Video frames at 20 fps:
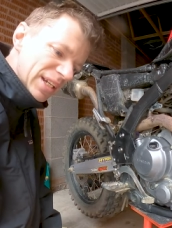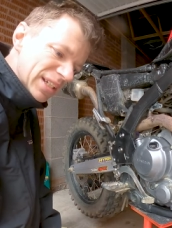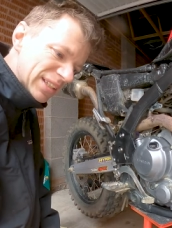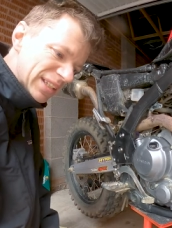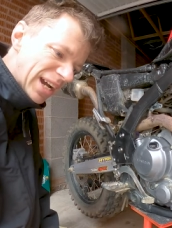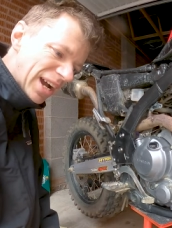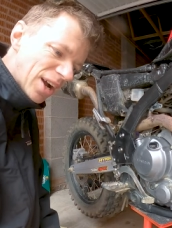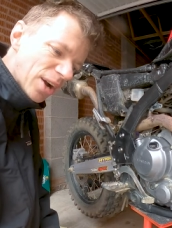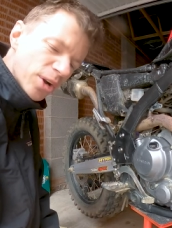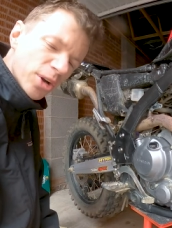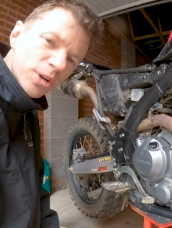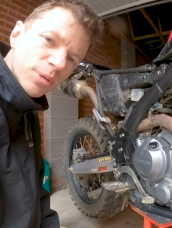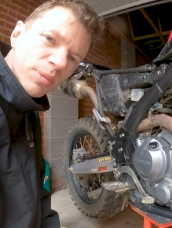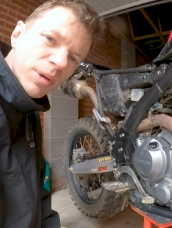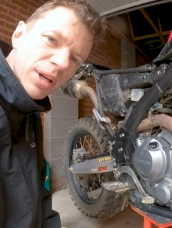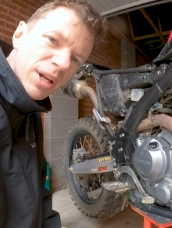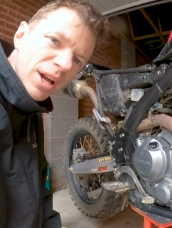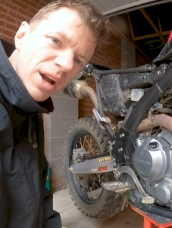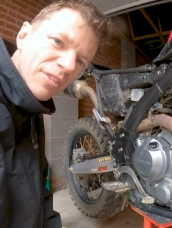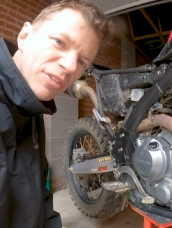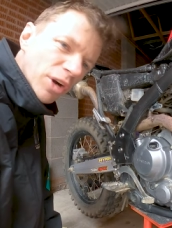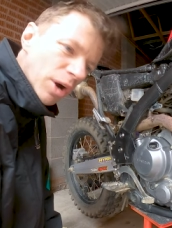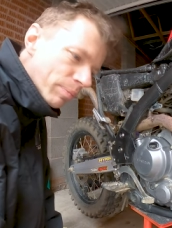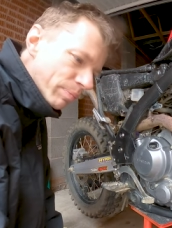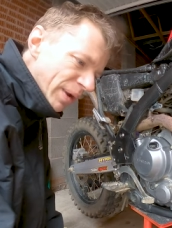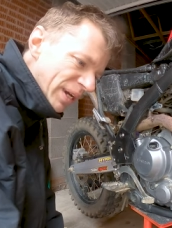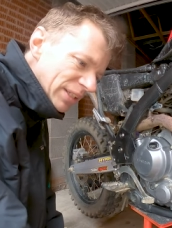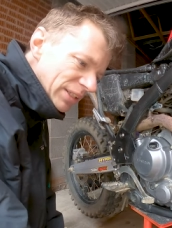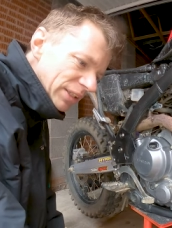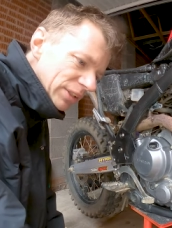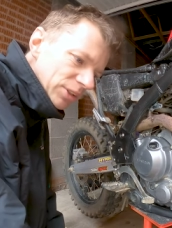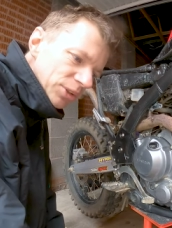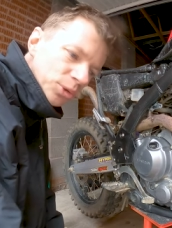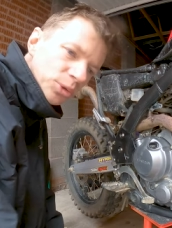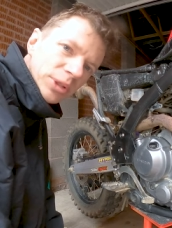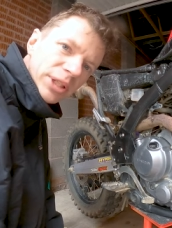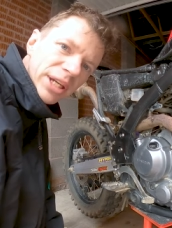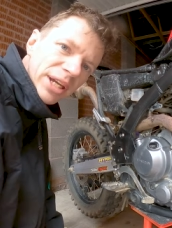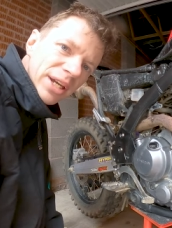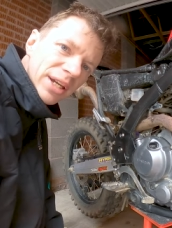It's at home, I've got a basic
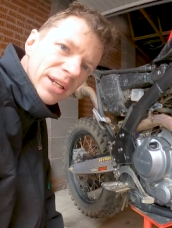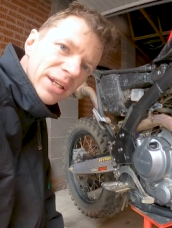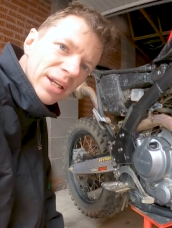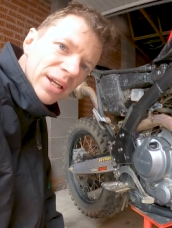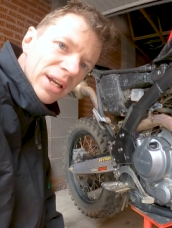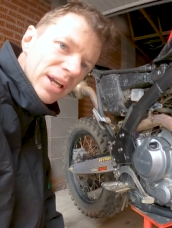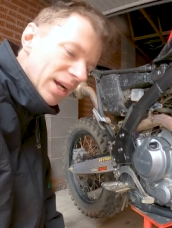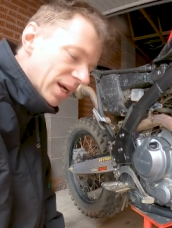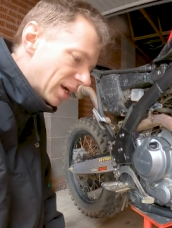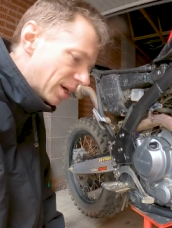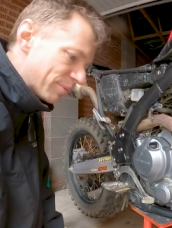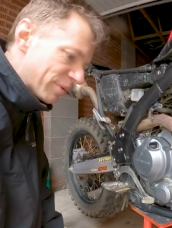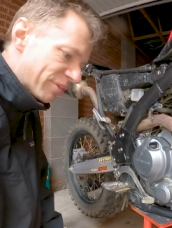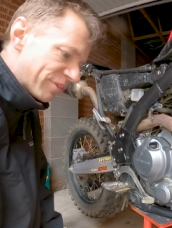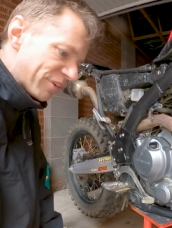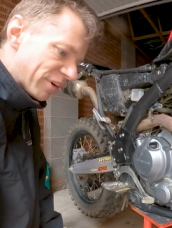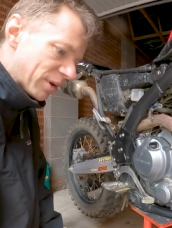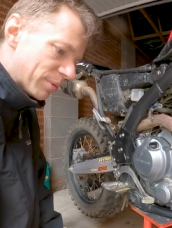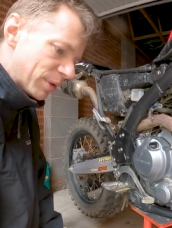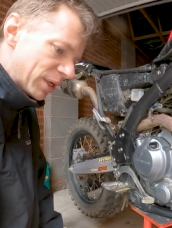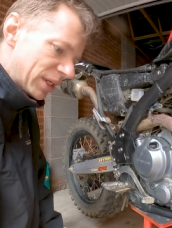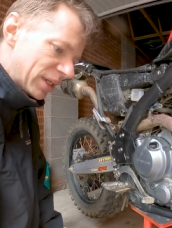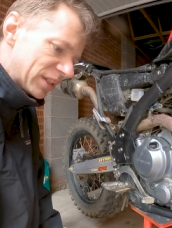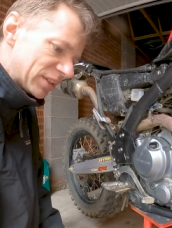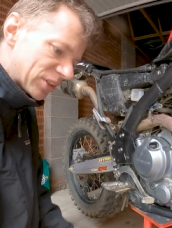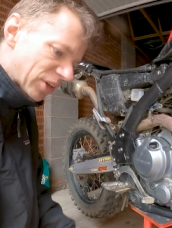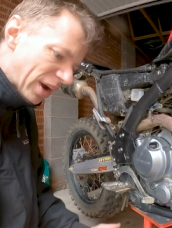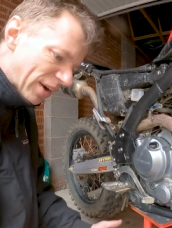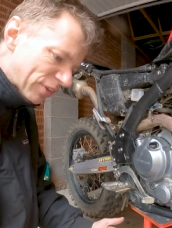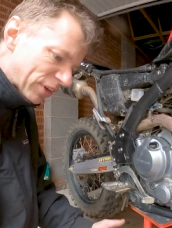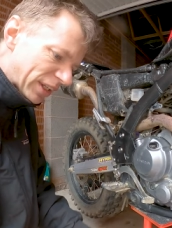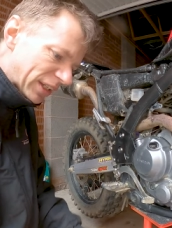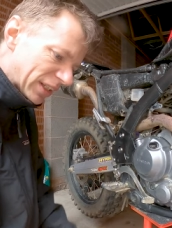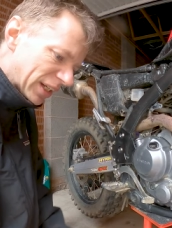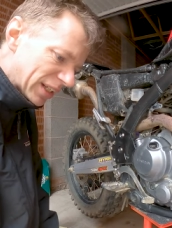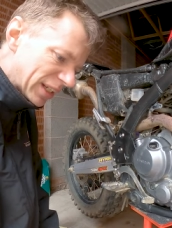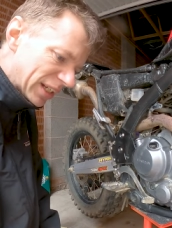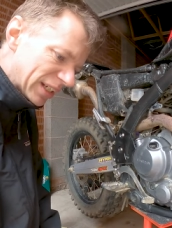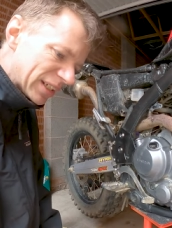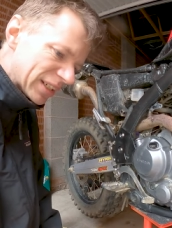toolkit um, in front of me, it's got
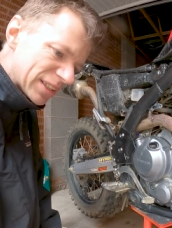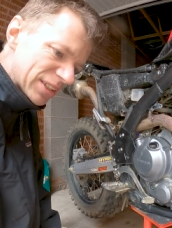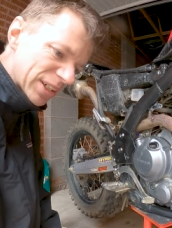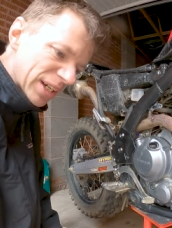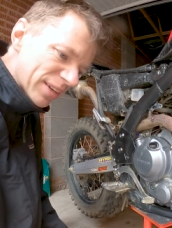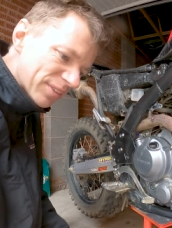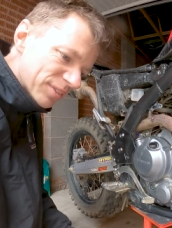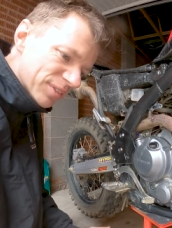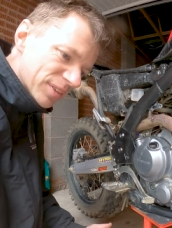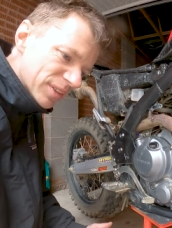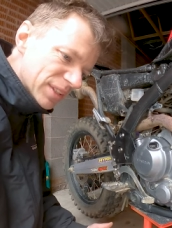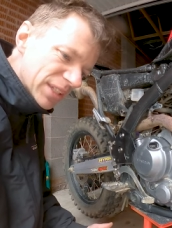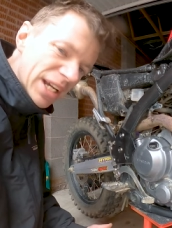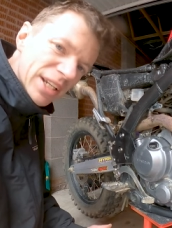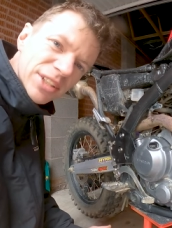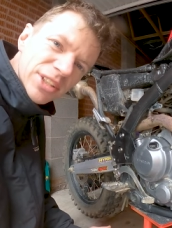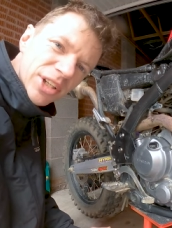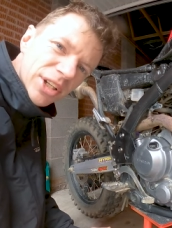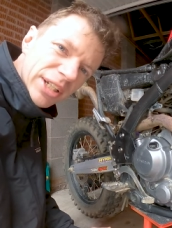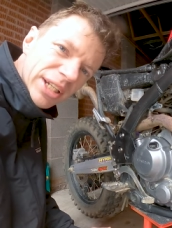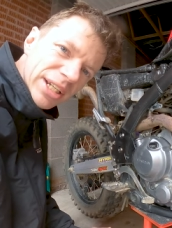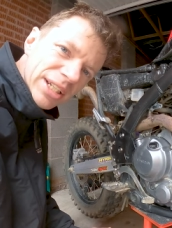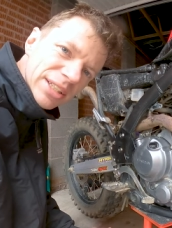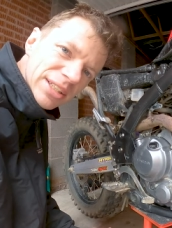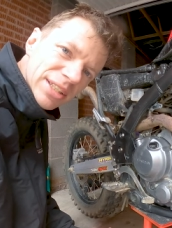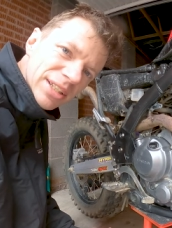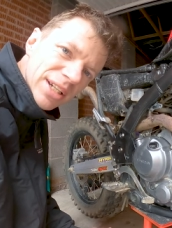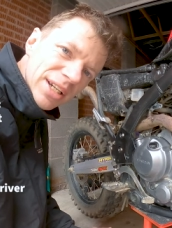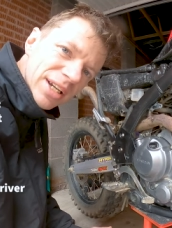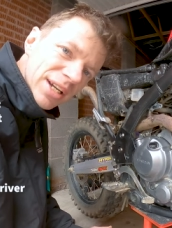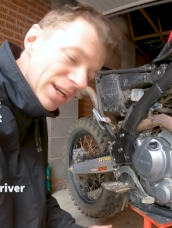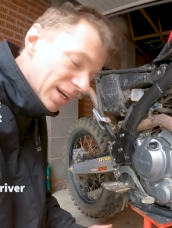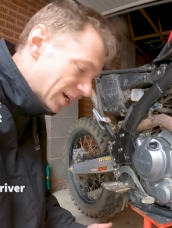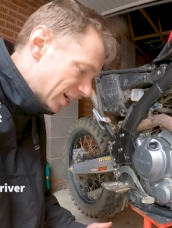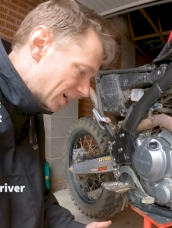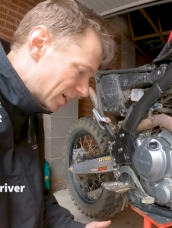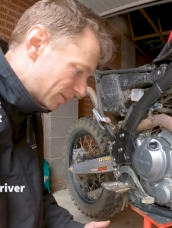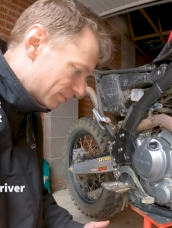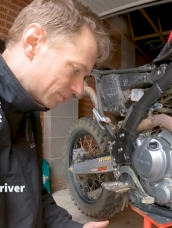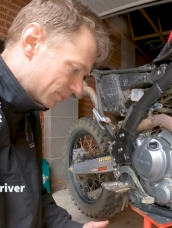everything I need, a set of, set of sockets,
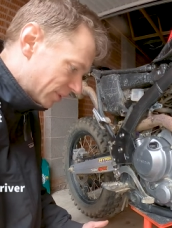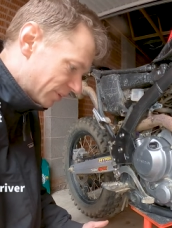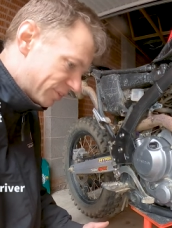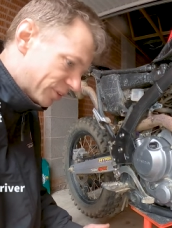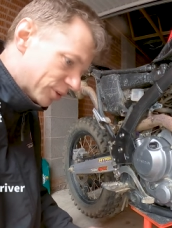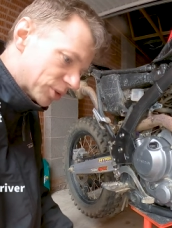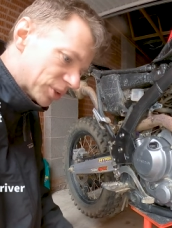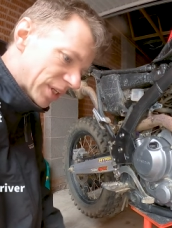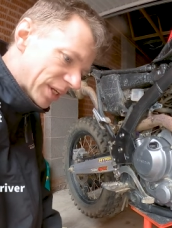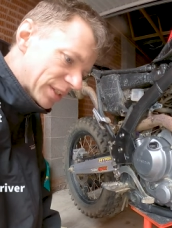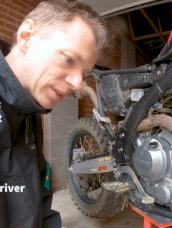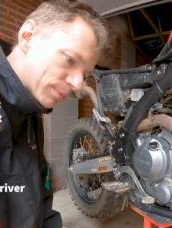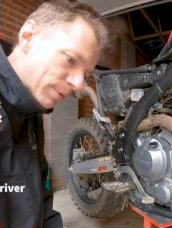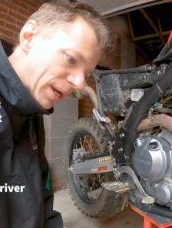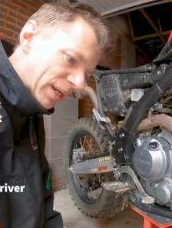um, a full set of